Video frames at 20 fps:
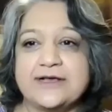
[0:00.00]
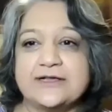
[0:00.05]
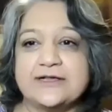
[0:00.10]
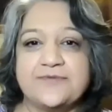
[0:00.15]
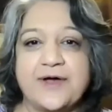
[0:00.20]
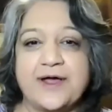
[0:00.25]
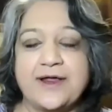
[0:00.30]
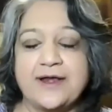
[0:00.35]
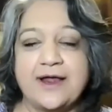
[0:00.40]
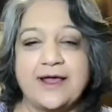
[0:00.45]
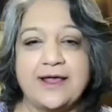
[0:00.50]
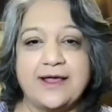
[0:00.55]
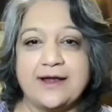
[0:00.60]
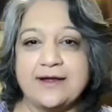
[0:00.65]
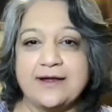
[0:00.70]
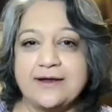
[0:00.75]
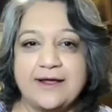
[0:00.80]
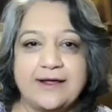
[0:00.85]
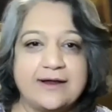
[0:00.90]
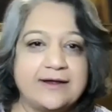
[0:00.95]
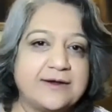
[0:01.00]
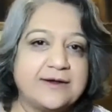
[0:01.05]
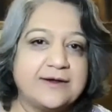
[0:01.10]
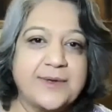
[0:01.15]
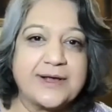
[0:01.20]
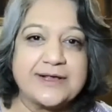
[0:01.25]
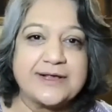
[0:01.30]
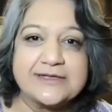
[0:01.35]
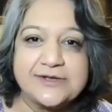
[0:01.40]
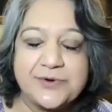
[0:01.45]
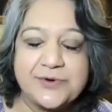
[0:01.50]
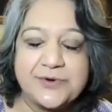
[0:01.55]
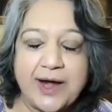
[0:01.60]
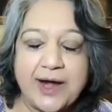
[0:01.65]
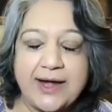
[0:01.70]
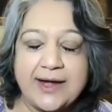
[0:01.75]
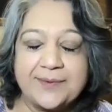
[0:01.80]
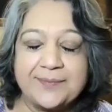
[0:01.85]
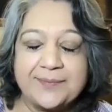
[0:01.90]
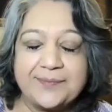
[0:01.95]
is fine, I can take it in my
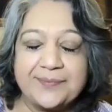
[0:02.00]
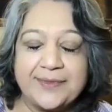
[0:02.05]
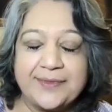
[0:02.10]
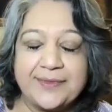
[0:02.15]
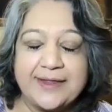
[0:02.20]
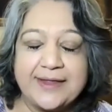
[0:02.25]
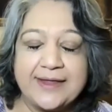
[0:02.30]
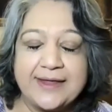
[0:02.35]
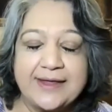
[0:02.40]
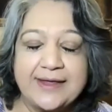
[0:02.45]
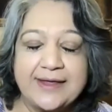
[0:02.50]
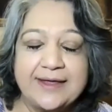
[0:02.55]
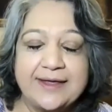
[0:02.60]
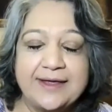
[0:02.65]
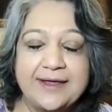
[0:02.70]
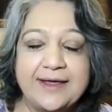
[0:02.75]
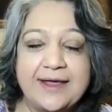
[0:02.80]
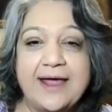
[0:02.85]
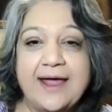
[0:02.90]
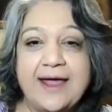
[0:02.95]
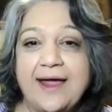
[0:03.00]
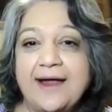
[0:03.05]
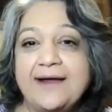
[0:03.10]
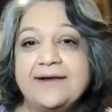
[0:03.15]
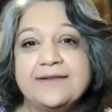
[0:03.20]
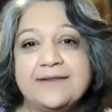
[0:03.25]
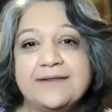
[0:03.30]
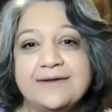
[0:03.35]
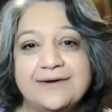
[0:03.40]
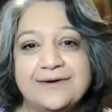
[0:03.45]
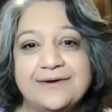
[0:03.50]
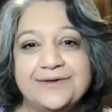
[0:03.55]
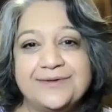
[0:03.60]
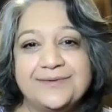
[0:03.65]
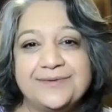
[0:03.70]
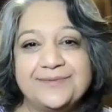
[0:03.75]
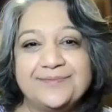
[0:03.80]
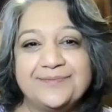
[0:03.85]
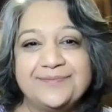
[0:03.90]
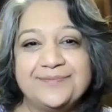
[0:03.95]
stride. And
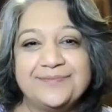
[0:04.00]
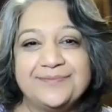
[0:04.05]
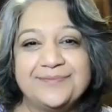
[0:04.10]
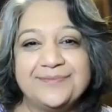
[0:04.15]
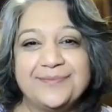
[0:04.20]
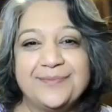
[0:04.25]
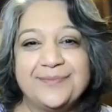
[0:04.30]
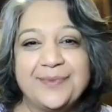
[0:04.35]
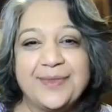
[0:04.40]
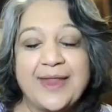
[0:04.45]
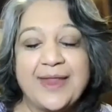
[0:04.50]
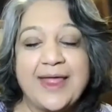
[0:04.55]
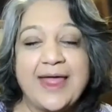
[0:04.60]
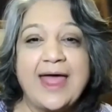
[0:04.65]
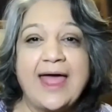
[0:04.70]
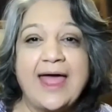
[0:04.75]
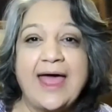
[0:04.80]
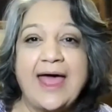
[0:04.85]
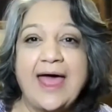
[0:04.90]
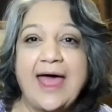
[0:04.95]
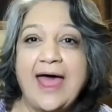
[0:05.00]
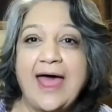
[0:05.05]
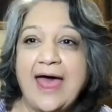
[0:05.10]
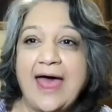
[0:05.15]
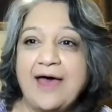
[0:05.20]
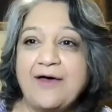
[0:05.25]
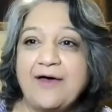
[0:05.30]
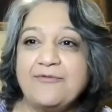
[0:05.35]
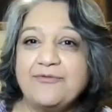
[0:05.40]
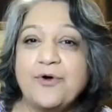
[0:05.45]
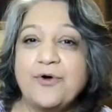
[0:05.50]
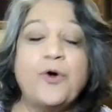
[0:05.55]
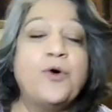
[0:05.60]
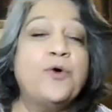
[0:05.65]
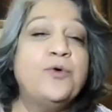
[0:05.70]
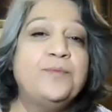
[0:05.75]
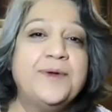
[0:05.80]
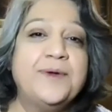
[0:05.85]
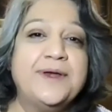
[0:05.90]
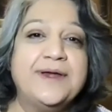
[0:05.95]
third, have
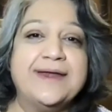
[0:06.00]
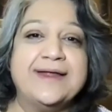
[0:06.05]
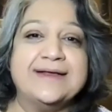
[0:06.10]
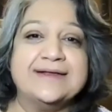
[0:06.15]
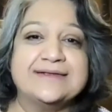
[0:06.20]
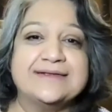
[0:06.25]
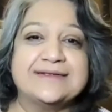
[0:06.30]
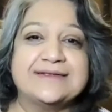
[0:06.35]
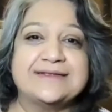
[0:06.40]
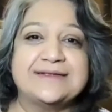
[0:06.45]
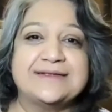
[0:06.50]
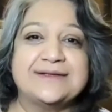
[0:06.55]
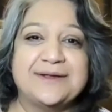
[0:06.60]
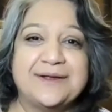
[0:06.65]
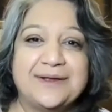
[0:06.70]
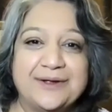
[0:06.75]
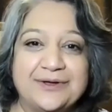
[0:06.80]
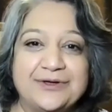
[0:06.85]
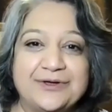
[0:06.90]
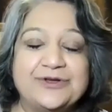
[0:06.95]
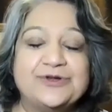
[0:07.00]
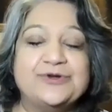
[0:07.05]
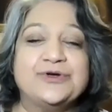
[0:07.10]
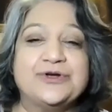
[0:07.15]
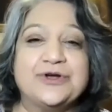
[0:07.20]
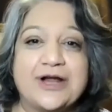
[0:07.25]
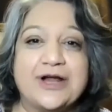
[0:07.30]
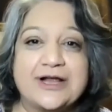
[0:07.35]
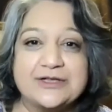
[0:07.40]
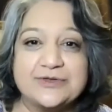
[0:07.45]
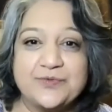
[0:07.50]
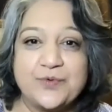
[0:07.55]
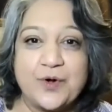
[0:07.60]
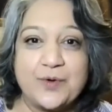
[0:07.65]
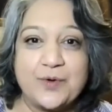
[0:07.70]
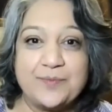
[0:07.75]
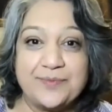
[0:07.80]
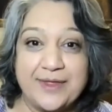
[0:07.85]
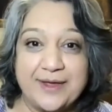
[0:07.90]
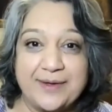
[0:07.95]
openness to
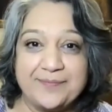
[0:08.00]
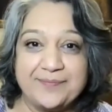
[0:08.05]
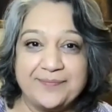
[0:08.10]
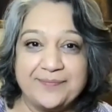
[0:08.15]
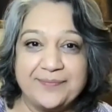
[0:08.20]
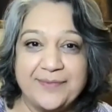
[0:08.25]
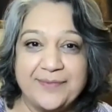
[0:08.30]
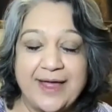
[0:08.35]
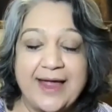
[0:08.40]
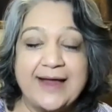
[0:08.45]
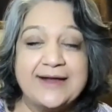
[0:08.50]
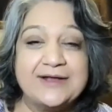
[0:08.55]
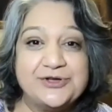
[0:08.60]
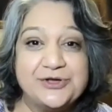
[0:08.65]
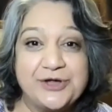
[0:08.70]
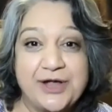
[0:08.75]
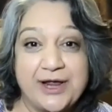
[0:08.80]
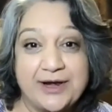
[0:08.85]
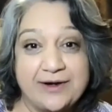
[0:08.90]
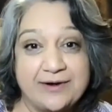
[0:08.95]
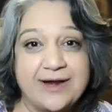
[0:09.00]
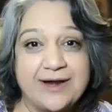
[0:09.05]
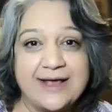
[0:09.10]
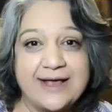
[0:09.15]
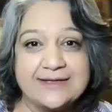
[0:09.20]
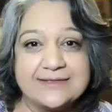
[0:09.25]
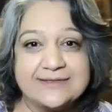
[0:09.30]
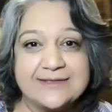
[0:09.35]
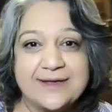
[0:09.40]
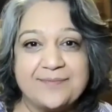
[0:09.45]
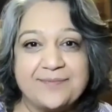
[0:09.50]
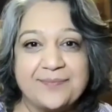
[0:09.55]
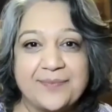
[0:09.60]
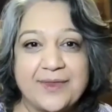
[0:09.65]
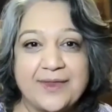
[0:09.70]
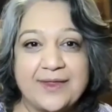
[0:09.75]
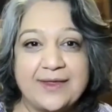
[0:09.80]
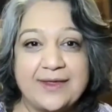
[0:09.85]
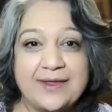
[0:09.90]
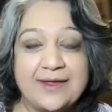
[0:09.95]
transform them and channelize them.
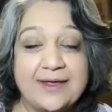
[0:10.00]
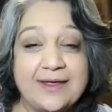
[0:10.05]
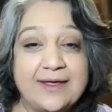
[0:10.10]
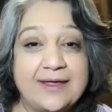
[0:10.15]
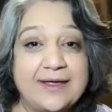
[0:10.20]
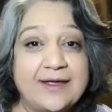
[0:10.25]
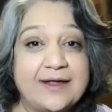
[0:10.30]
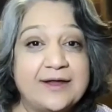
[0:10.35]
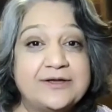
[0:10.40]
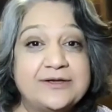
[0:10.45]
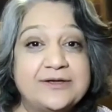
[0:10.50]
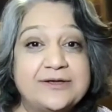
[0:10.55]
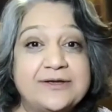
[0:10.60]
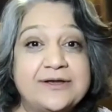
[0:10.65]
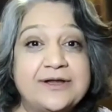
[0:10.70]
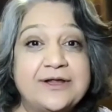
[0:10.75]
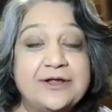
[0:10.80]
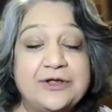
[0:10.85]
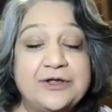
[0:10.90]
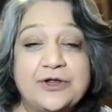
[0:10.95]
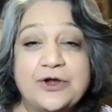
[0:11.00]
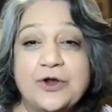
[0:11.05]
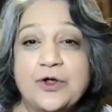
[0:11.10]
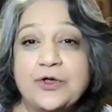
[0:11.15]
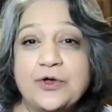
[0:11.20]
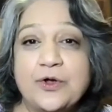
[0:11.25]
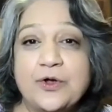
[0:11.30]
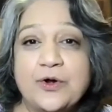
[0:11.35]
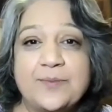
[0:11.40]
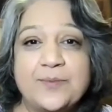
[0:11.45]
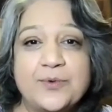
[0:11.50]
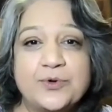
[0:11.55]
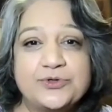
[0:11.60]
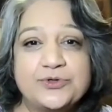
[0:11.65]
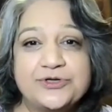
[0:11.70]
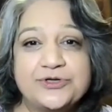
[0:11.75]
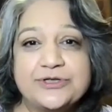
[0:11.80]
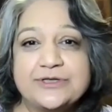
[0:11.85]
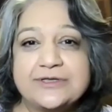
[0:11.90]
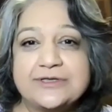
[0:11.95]
You know, your
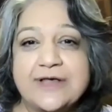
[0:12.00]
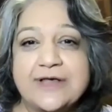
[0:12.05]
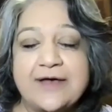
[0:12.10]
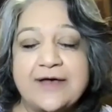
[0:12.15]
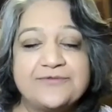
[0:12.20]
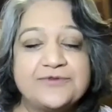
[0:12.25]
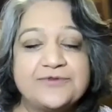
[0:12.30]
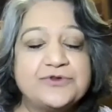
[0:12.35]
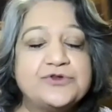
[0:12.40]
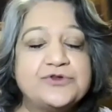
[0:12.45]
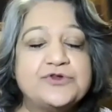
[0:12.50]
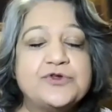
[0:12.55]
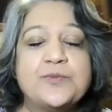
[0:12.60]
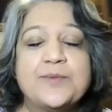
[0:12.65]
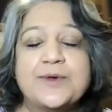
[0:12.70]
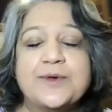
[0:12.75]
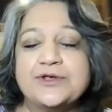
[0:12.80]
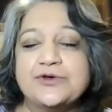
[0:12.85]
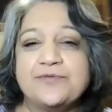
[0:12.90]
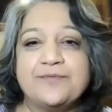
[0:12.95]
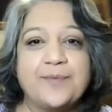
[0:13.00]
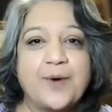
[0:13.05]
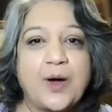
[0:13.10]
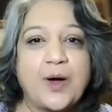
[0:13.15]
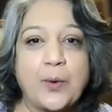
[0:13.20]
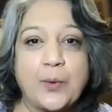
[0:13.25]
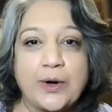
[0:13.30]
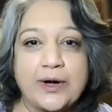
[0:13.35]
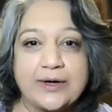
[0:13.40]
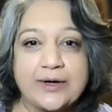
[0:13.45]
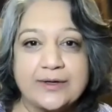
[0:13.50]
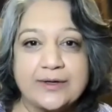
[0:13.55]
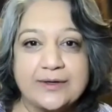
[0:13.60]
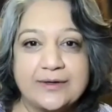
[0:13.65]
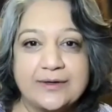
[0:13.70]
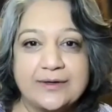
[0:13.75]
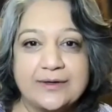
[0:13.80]
emotions have so much of power,